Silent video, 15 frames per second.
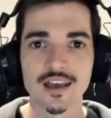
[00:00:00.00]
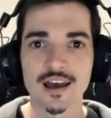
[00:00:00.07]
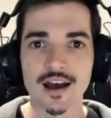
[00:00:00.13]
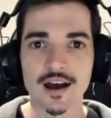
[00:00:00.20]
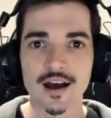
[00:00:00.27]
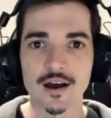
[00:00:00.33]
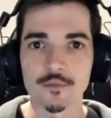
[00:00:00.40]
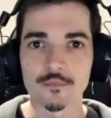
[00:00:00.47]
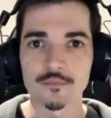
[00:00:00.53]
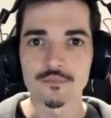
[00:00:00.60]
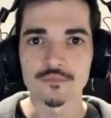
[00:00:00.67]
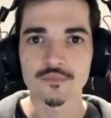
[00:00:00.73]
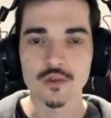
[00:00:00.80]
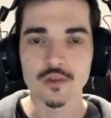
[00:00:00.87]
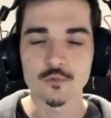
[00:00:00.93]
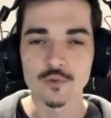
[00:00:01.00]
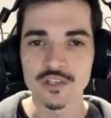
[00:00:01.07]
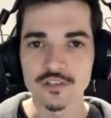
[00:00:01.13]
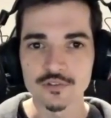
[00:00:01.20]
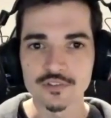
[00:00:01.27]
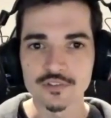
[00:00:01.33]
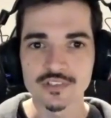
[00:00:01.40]
um, we
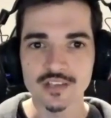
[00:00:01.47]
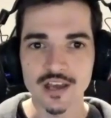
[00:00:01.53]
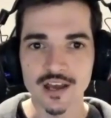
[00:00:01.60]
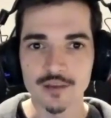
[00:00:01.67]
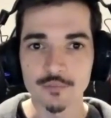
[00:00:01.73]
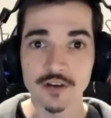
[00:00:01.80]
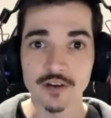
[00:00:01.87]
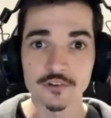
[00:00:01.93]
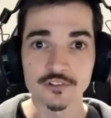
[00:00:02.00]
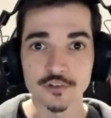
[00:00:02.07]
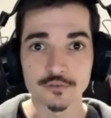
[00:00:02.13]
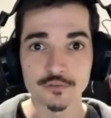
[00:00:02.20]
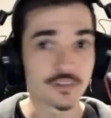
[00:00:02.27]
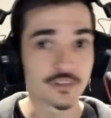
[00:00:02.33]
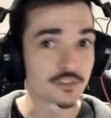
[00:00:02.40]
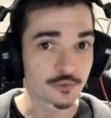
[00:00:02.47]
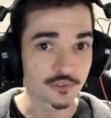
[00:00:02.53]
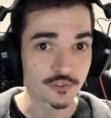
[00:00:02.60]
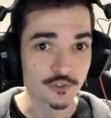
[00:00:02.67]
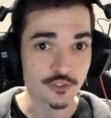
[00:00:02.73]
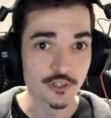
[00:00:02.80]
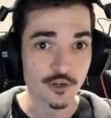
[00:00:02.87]
use uh, Microsoft Visual
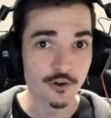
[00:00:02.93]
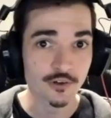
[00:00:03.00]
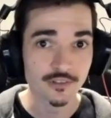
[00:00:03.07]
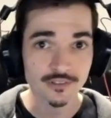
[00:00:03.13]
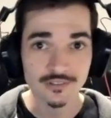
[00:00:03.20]
Studio